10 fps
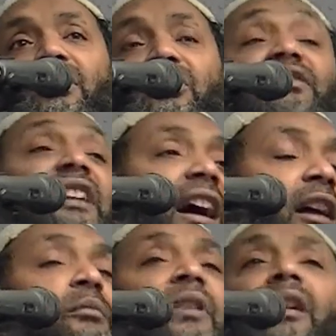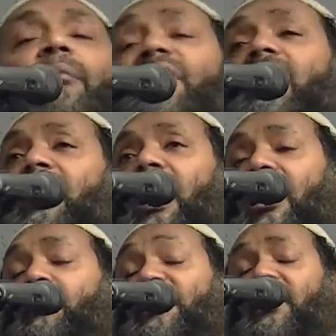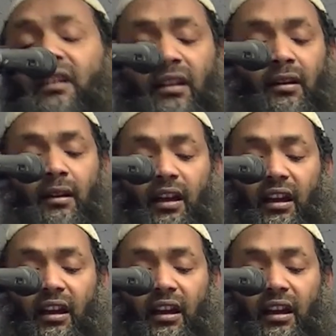Because I am an